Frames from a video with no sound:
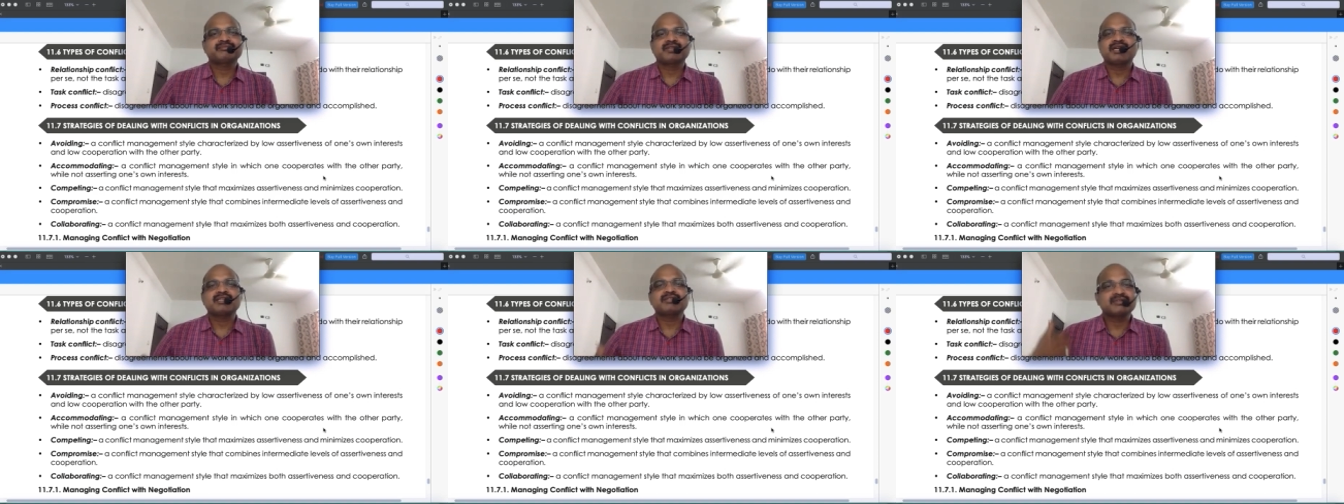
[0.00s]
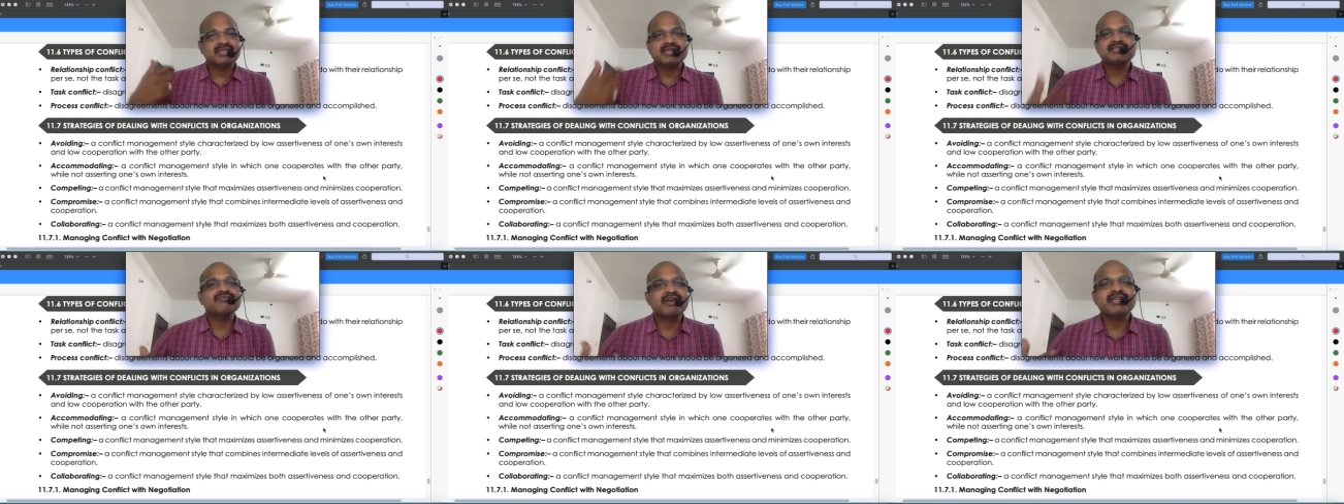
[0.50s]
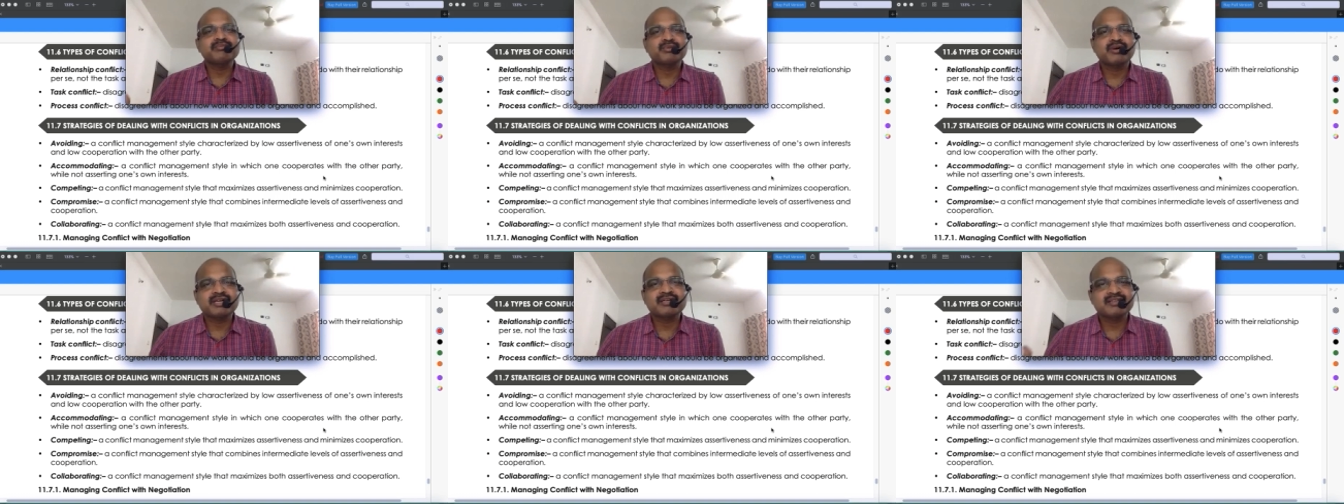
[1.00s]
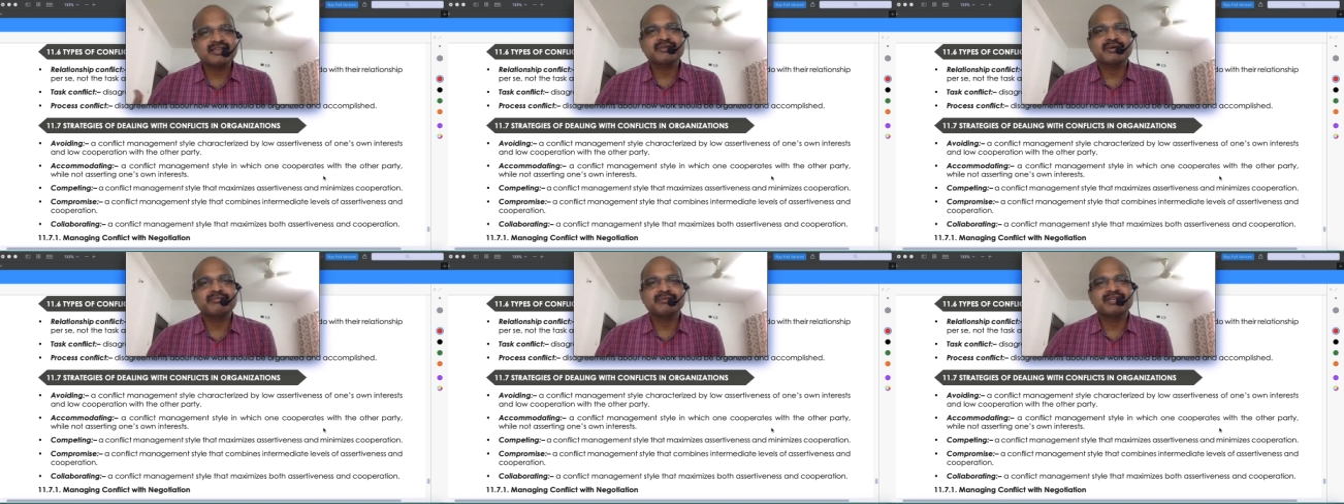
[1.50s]
understood that is very important thing you
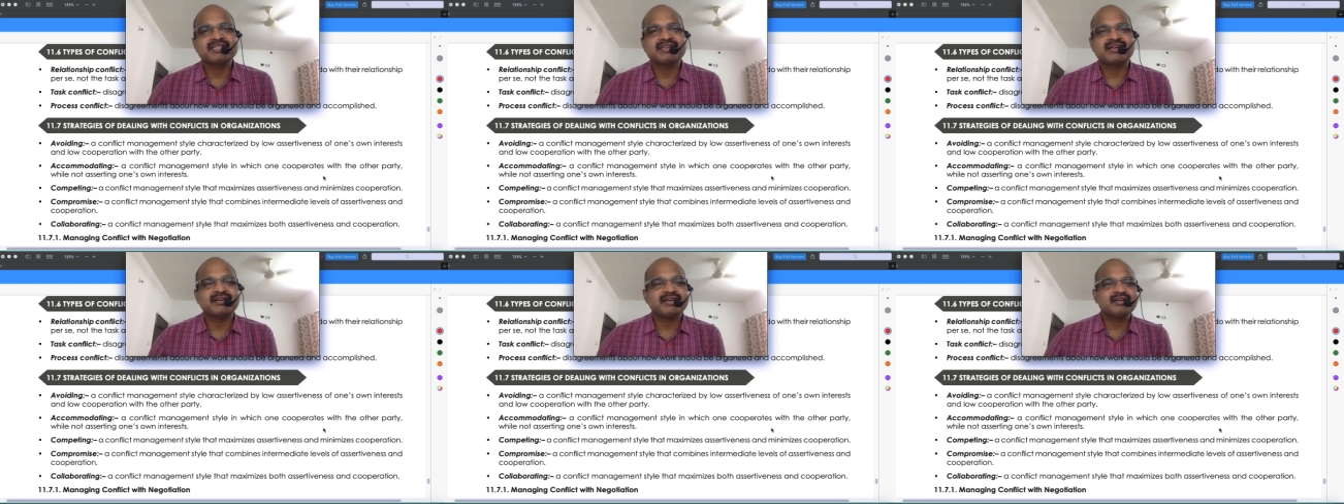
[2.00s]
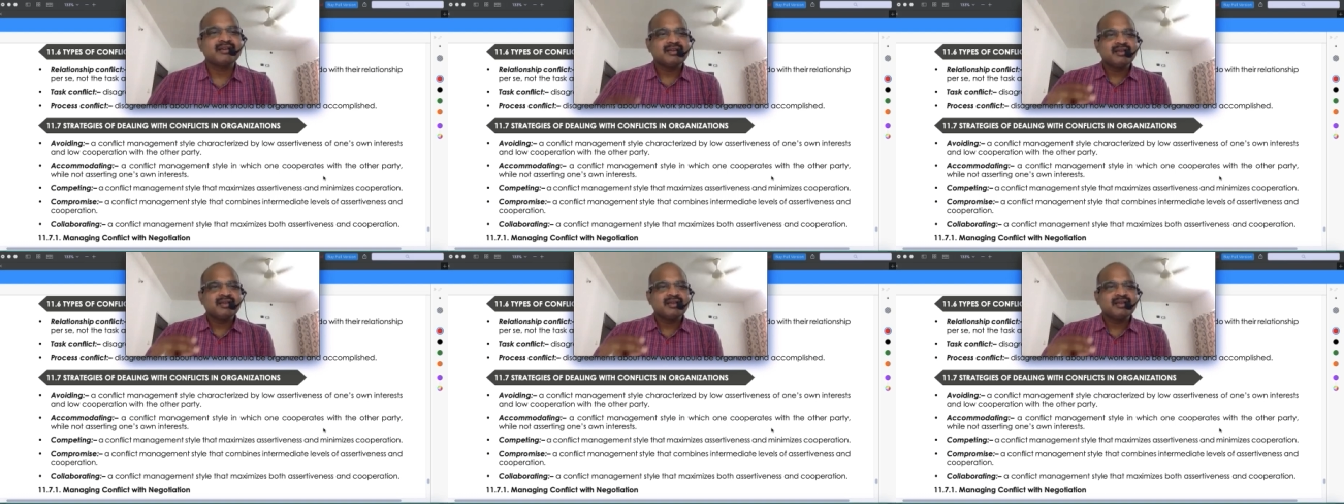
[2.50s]
have to decide right